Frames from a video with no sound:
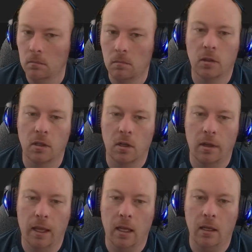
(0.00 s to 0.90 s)
So I'll call
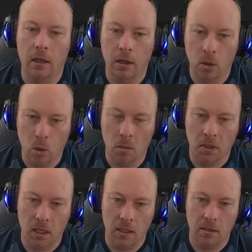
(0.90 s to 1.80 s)
that a
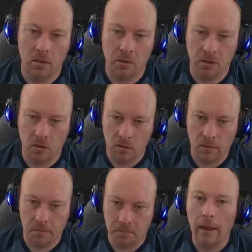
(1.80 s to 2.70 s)
normalized result.
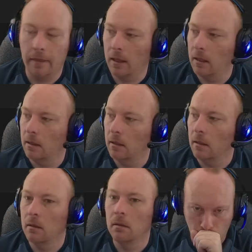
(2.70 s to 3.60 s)
And then
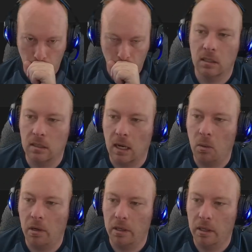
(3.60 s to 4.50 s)
since I
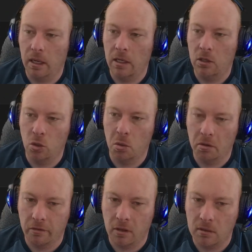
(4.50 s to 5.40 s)
wanted a true or
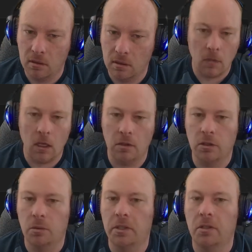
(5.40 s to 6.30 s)
false, I'll
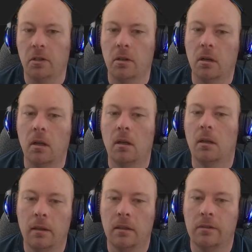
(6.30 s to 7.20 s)
just return
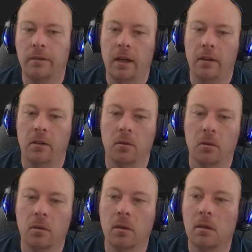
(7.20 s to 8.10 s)
this
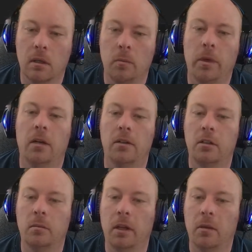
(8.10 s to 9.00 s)
value compared
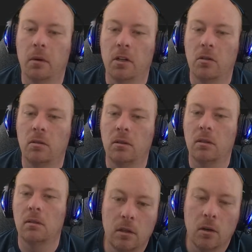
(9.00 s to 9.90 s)
to my threshold.
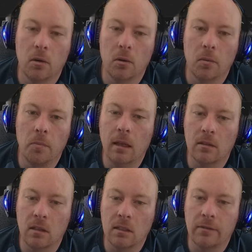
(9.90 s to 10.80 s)
So as
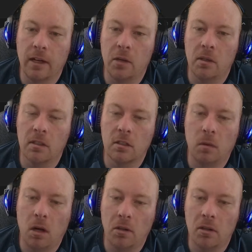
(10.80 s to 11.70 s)
long as this value is
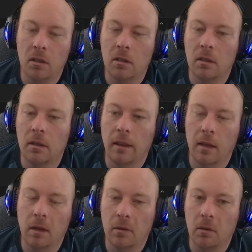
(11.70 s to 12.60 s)
smaller than
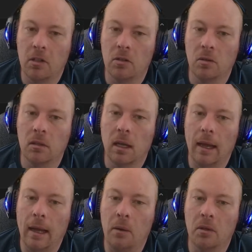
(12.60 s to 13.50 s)
my threshold,
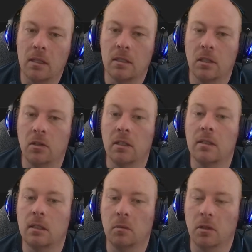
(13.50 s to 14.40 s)
I will consider it
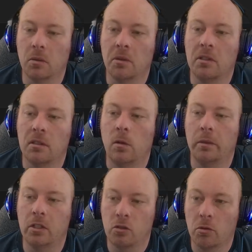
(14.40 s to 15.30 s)
similar, which will
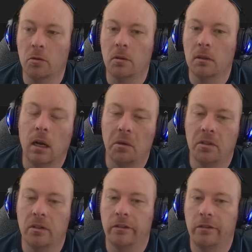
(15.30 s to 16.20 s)
be true. I'll
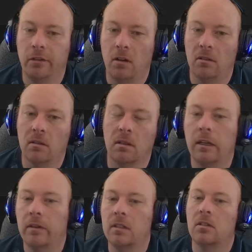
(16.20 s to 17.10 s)
return false
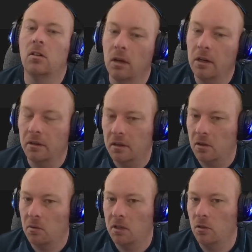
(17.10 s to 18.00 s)
if it's greater than the
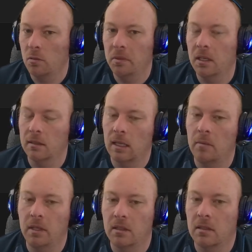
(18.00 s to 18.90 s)
threshold because that
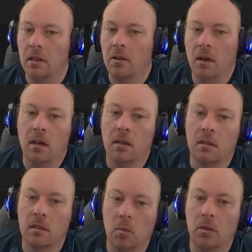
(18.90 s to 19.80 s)
means they are
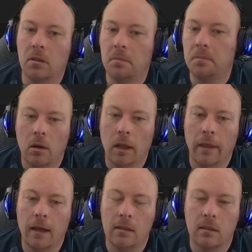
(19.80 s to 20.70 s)
not similar. Okay,
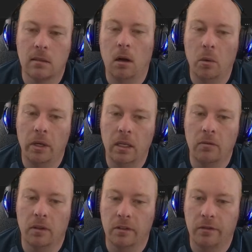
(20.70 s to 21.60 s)
that's all we need
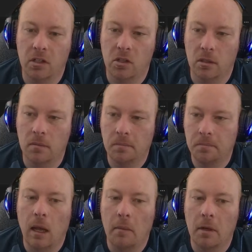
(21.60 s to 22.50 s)
for this function.
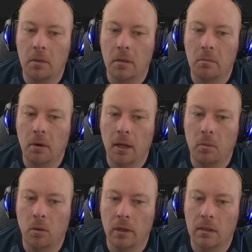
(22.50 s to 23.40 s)
I'm going to put a
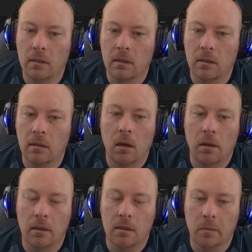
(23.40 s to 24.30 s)
breakpoint on
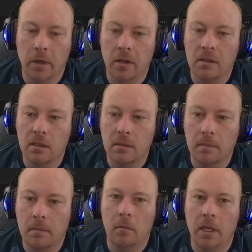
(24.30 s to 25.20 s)
this comparison
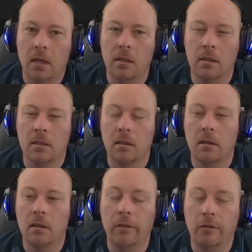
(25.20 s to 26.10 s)
because
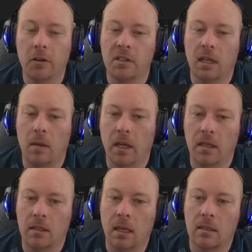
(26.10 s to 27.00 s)
the first time I
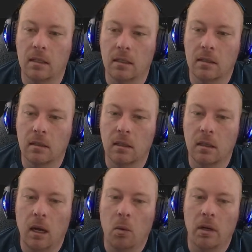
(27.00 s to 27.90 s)
test this,
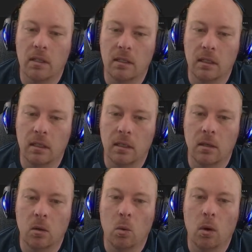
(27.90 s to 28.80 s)
I want to see
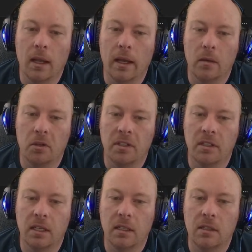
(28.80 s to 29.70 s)
what kind of
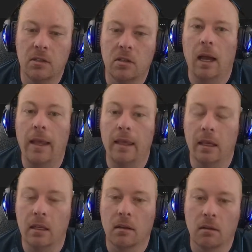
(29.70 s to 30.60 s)
percentage I
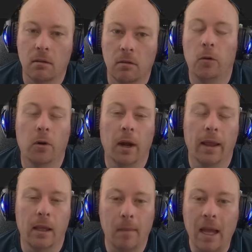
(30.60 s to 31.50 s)
get for
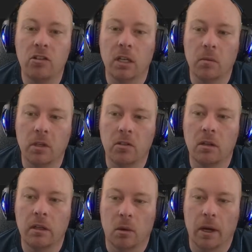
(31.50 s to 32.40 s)
a matching image
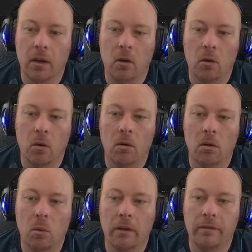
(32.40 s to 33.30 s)
so I know
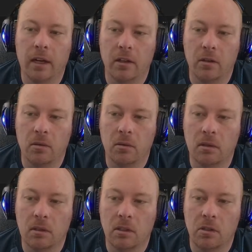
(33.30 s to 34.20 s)
what value
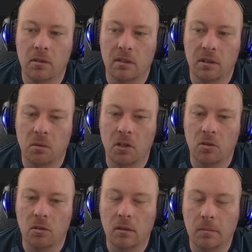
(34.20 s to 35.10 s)
to use as a
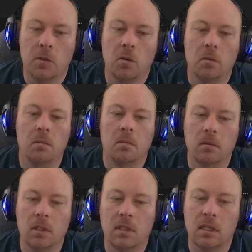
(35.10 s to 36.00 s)
threshold. So
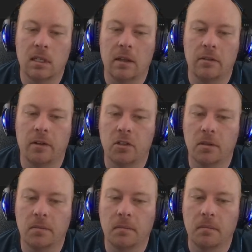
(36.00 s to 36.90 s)
let's test out this function.